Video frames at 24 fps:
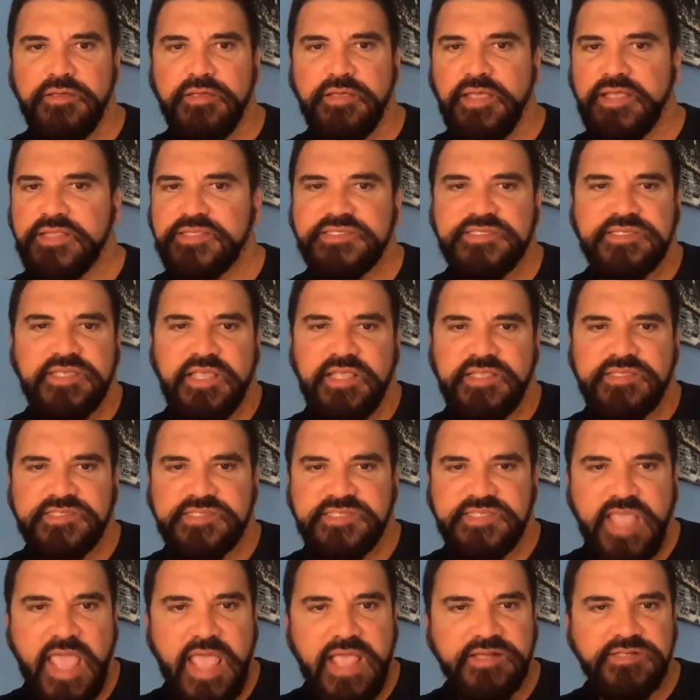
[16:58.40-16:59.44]
It's
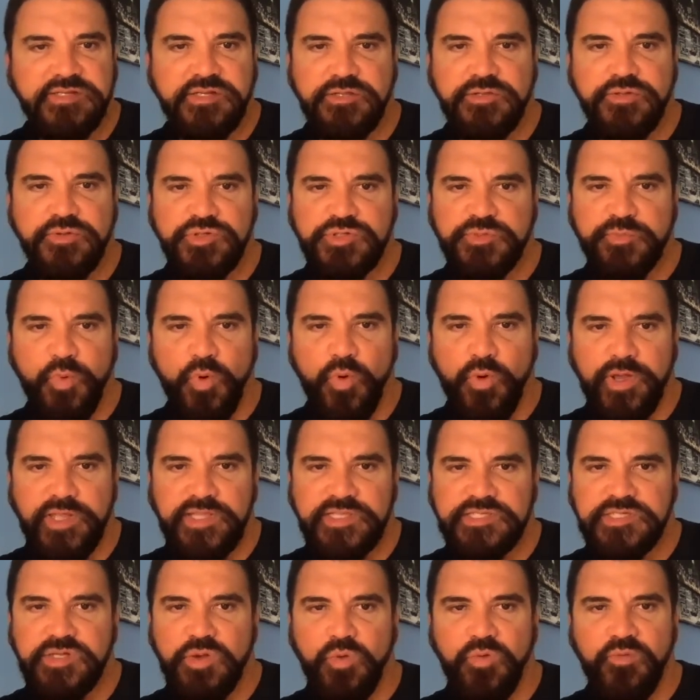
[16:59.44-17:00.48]
sad to lose
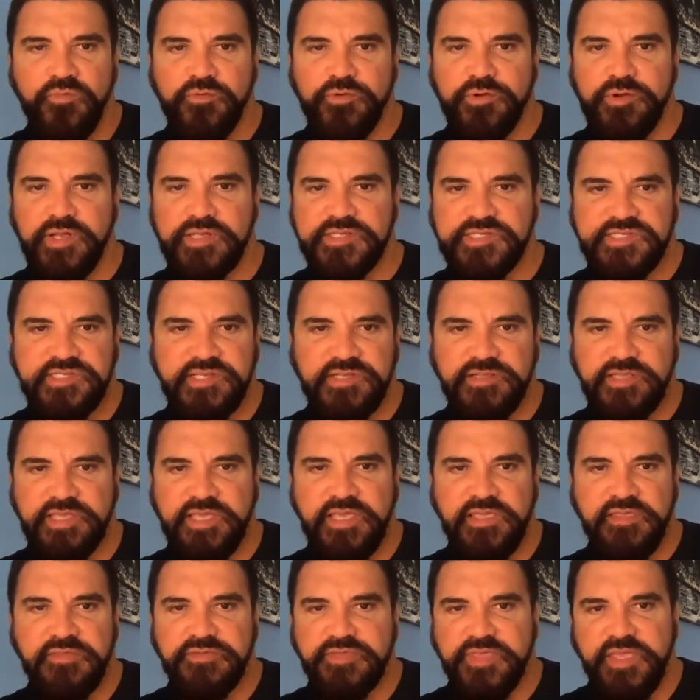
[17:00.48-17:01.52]
points over a
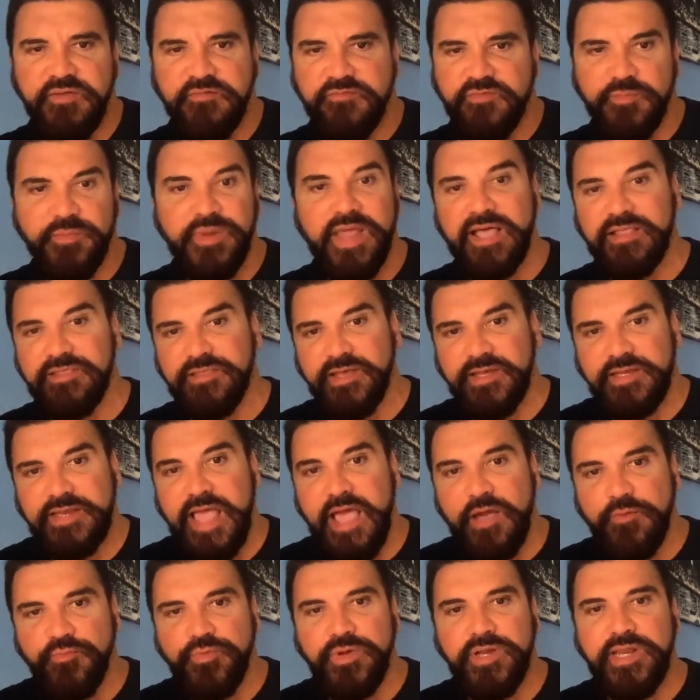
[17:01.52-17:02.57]
silly thing from
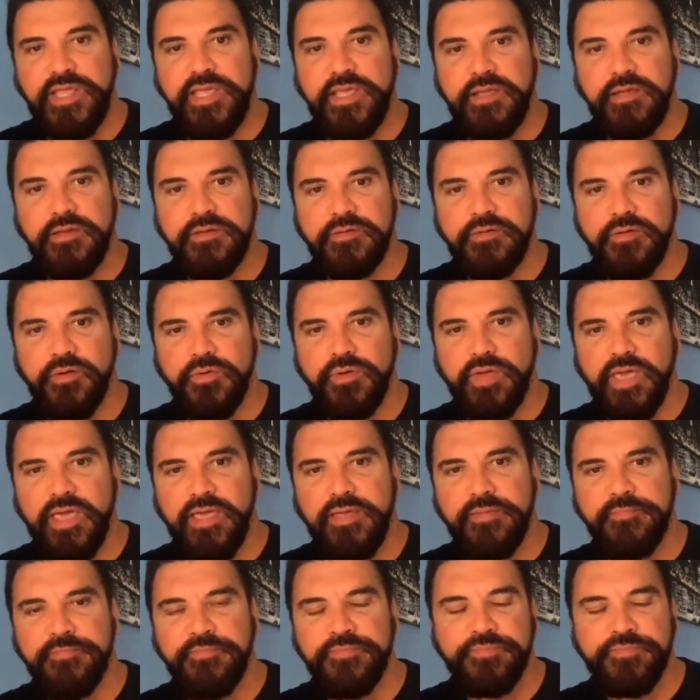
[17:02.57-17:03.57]
not reading, okay?